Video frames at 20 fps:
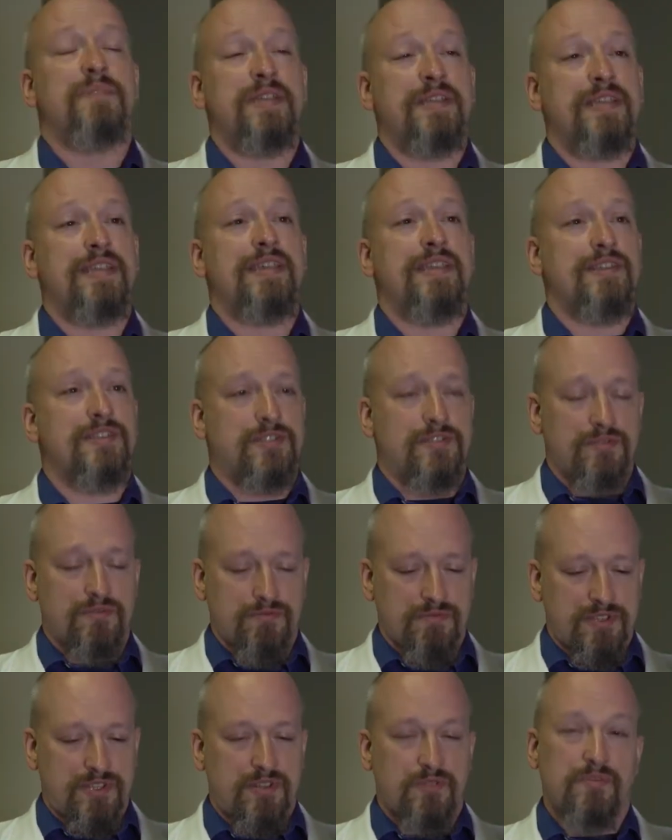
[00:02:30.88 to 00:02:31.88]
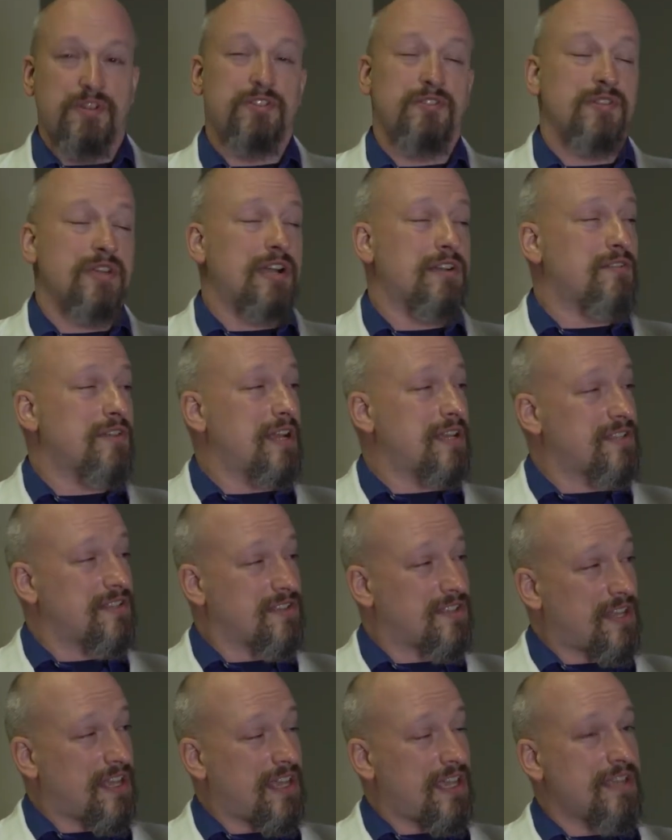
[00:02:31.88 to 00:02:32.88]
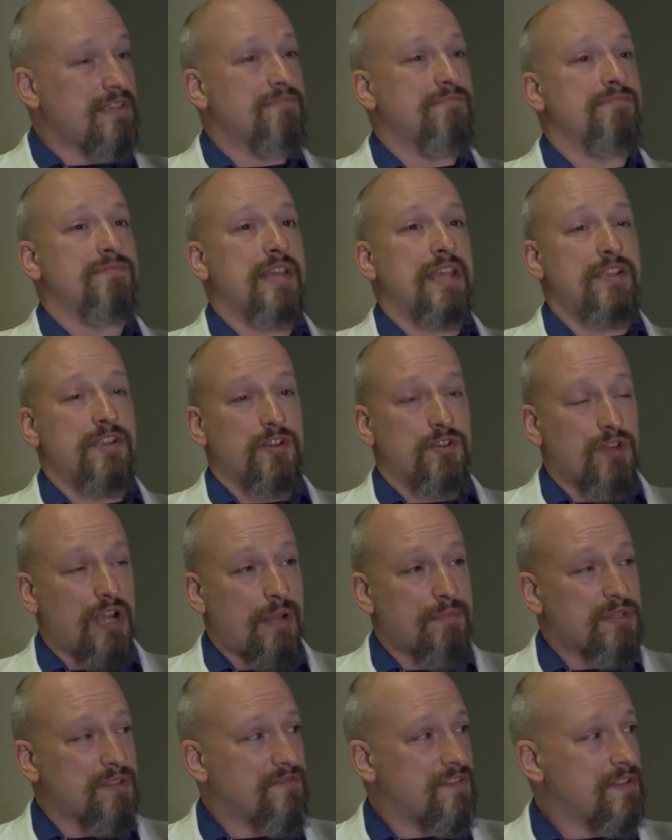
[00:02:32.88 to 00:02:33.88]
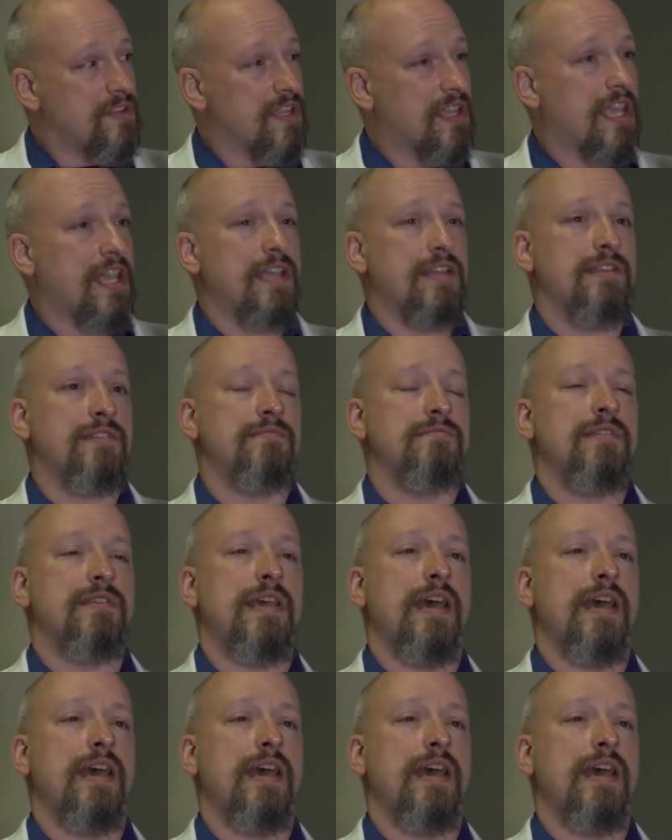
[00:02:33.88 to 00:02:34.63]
key is to listen to what your doctor has to say, take your drops if indicated.